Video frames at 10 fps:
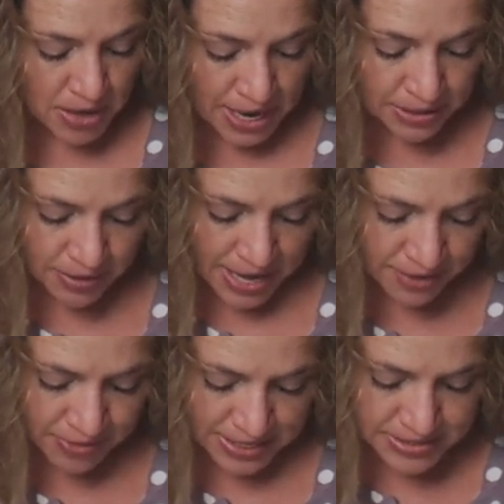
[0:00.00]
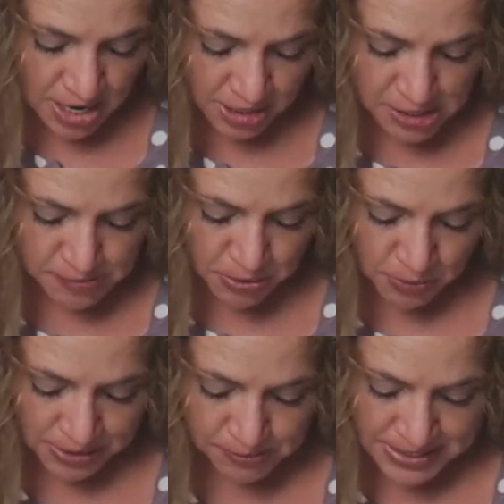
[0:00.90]
I don't have that document
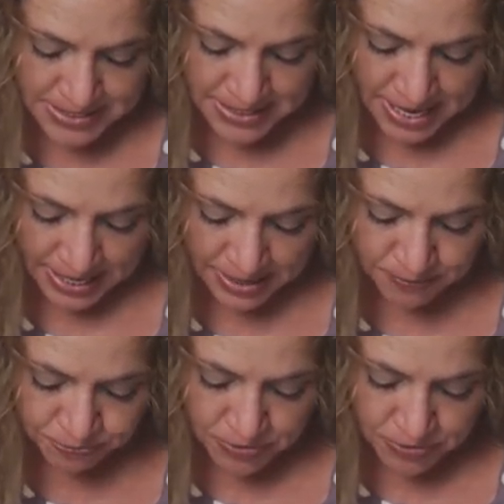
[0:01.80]
with me today,